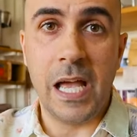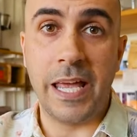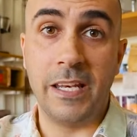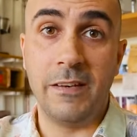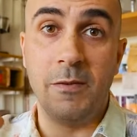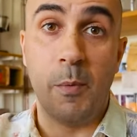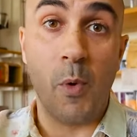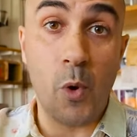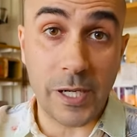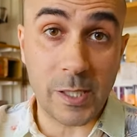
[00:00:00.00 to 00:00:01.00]
and the
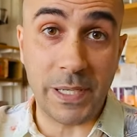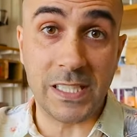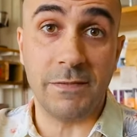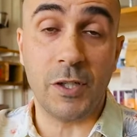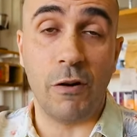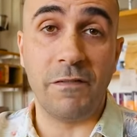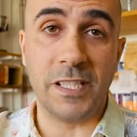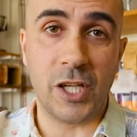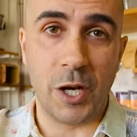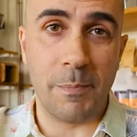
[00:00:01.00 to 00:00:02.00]
more expensive coffee
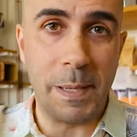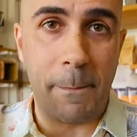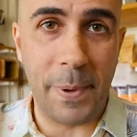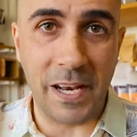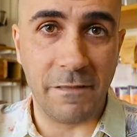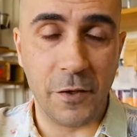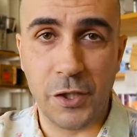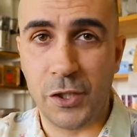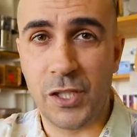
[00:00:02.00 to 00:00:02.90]
is going to be better for you.